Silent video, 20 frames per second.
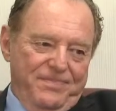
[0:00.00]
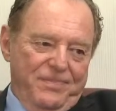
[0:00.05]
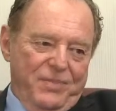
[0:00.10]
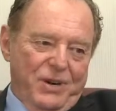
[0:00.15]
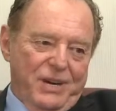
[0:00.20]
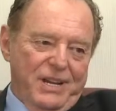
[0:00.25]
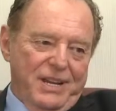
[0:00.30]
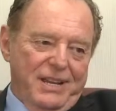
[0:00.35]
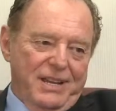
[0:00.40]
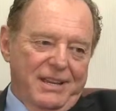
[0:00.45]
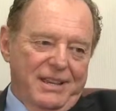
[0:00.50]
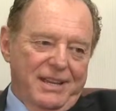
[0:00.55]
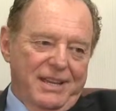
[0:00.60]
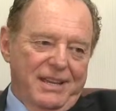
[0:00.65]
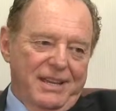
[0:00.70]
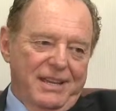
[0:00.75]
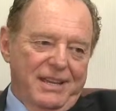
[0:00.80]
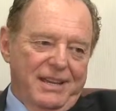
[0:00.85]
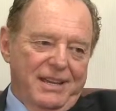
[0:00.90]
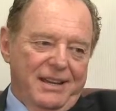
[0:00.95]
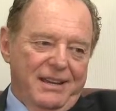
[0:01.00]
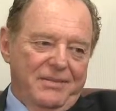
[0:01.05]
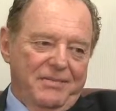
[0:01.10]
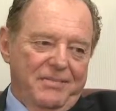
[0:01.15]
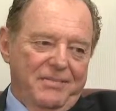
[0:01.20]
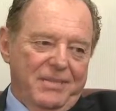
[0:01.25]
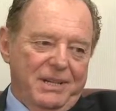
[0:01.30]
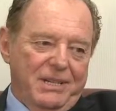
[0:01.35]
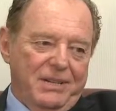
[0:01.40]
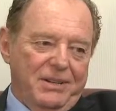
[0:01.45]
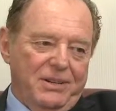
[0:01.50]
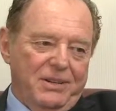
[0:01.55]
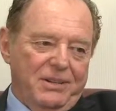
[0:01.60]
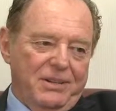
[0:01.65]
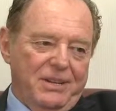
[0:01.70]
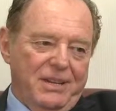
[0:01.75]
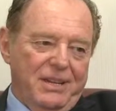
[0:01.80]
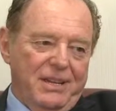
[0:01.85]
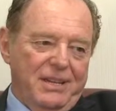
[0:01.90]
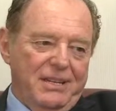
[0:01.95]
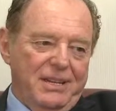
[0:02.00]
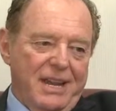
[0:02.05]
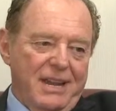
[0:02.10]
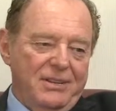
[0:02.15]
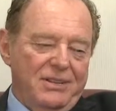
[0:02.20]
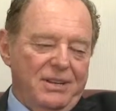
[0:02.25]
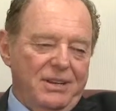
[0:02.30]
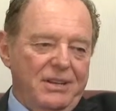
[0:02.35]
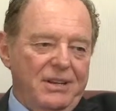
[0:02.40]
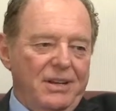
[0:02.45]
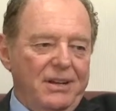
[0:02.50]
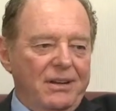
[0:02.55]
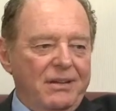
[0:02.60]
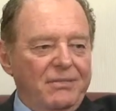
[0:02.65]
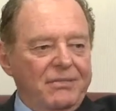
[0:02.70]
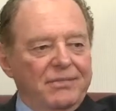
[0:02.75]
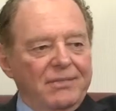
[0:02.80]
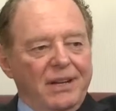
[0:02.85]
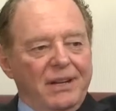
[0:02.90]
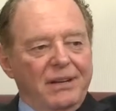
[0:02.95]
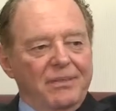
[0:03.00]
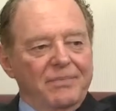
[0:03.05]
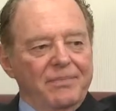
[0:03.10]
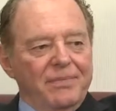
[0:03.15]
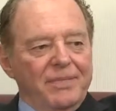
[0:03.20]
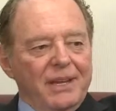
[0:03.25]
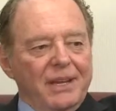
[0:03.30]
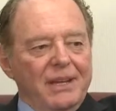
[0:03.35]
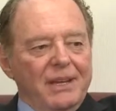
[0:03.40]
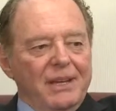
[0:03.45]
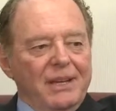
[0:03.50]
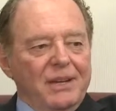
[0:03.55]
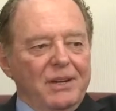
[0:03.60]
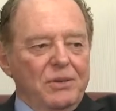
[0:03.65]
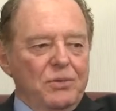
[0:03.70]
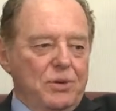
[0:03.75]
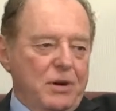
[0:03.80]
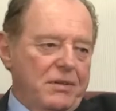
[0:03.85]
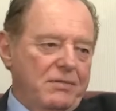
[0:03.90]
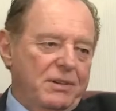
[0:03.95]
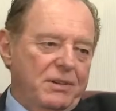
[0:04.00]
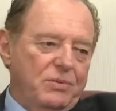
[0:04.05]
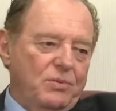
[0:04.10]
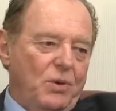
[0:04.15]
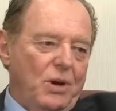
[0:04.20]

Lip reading: bringing the material to the attention of whoever's